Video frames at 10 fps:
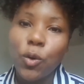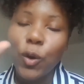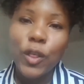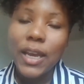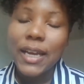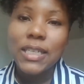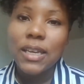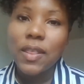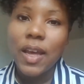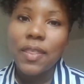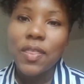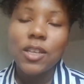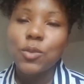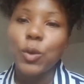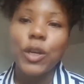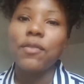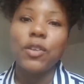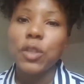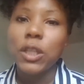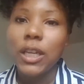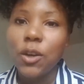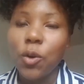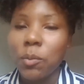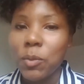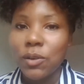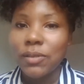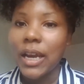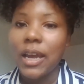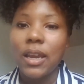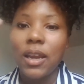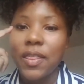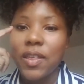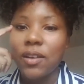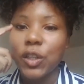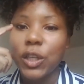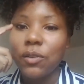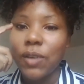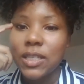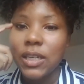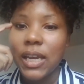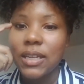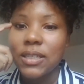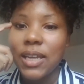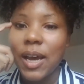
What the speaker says: or the idea that things were never really normal, right? I think really resonates.